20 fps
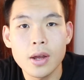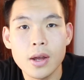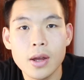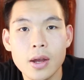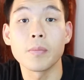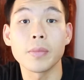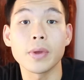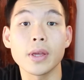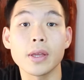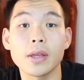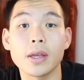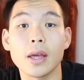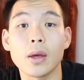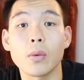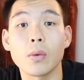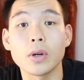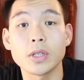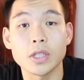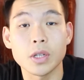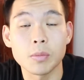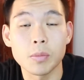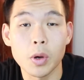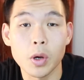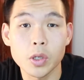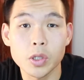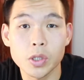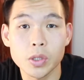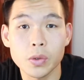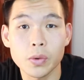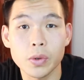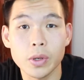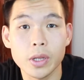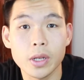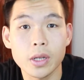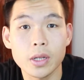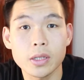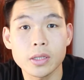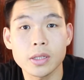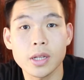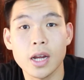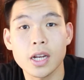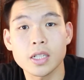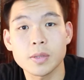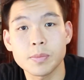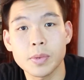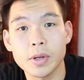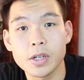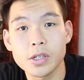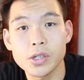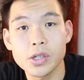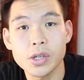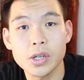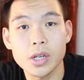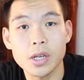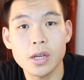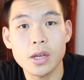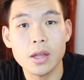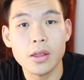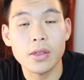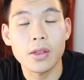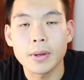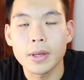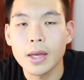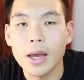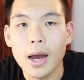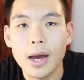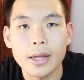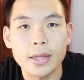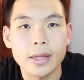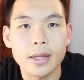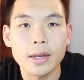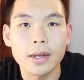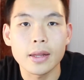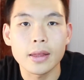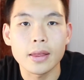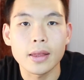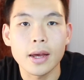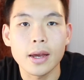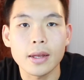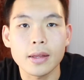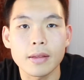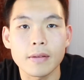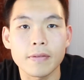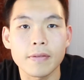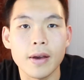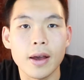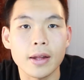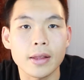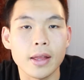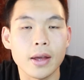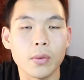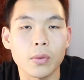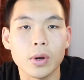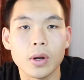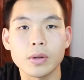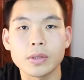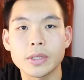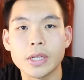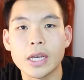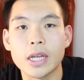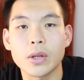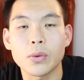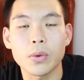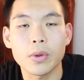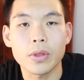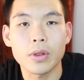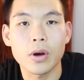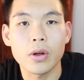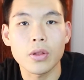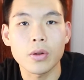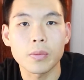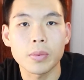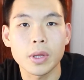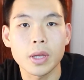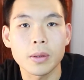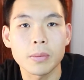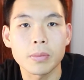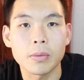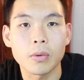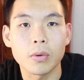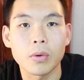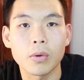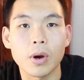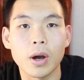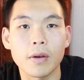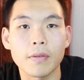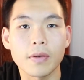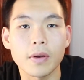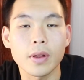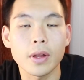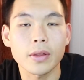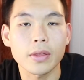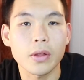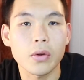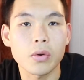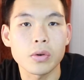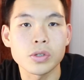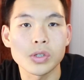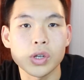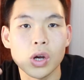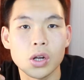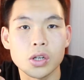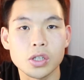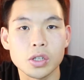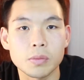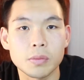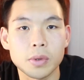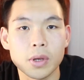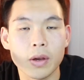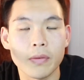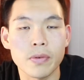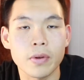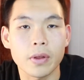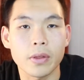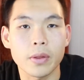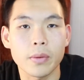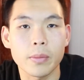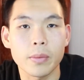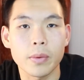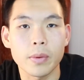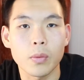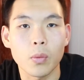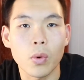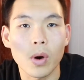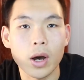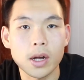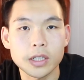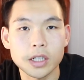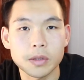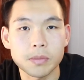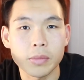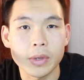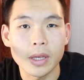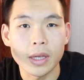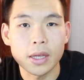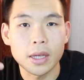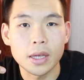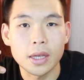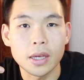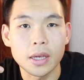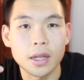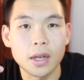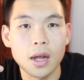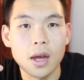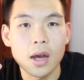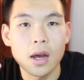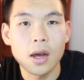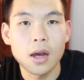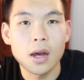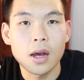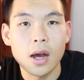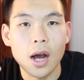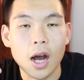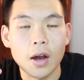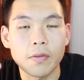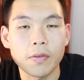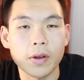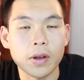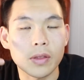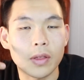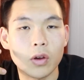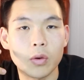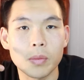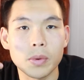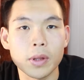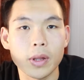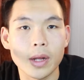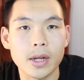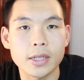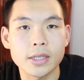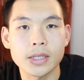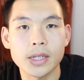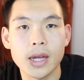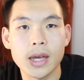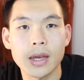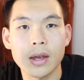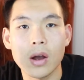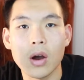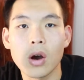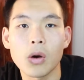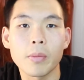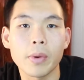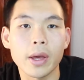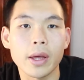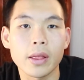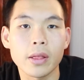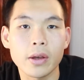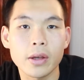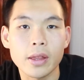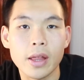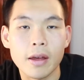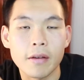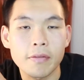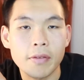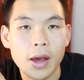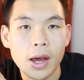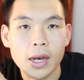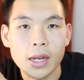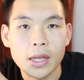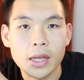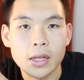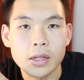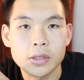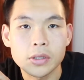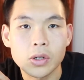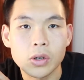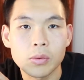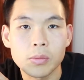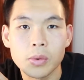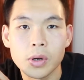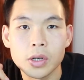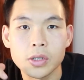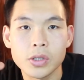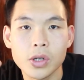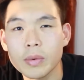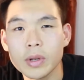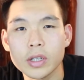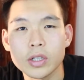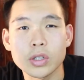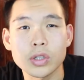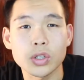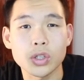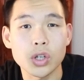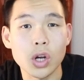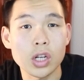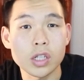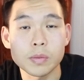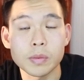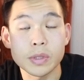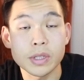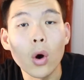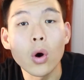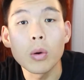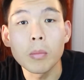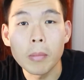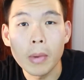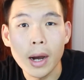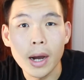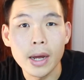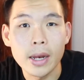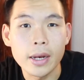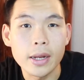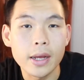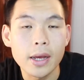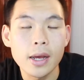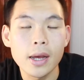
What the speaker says: For me, it was emotional eating / binge eating. But yeah, I didn't like the fact that when I was eating with other people, I felt like they were judging me. I felt like they would be watching me eat. I feel like they would be like saying, oh man, look at that fatty eat so much. Somebody just judged me in my own mind.